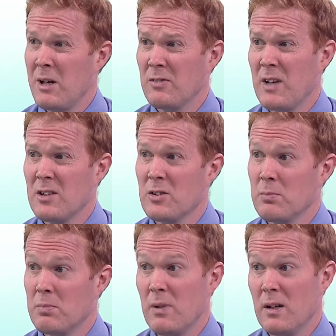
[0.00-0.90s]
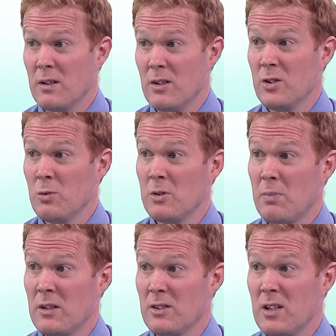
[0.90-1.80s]
of cash on consumers'
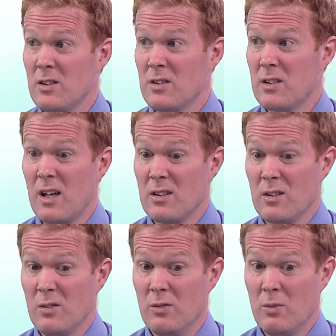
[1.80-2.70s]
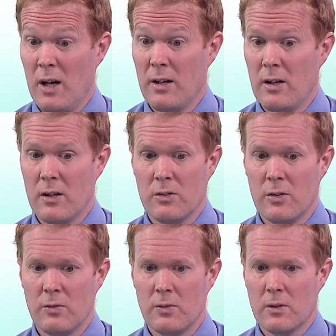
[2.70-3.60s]
balance sheets, because that's at a sort
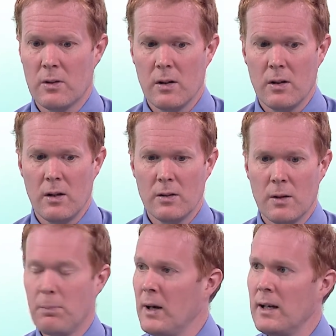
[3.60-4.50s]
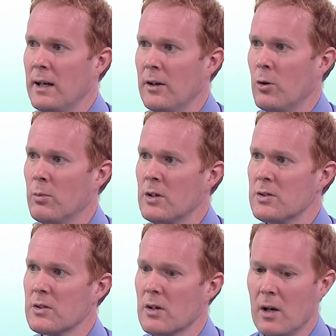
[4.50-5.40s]
of, it's completely
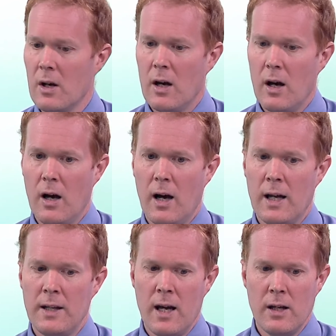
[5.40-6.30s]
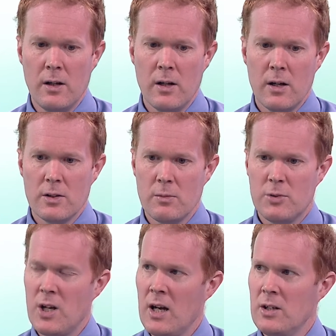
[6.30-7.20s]
anomalous. And then some
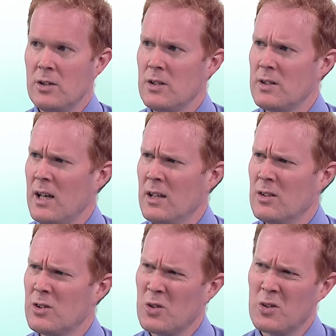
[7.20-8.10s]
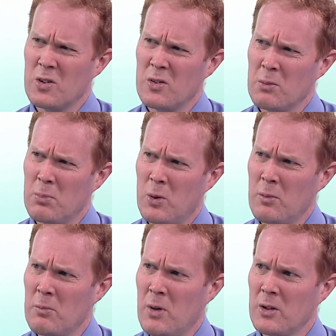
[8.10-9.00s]
changes in the structure of the
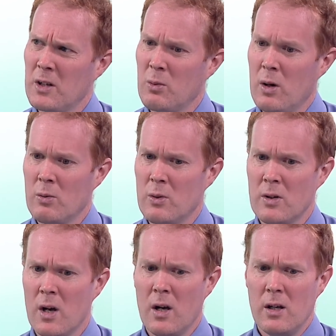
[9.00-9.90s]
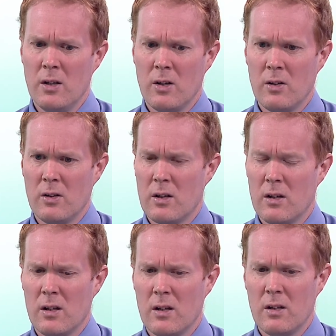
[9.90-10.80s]
employment market, where
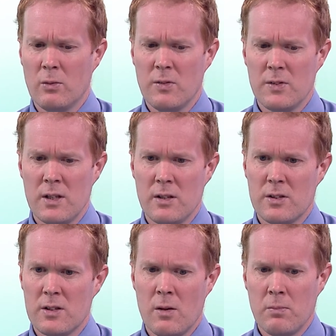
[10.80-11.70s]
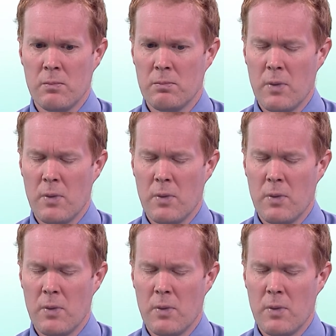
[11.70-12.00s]
that we've seen some,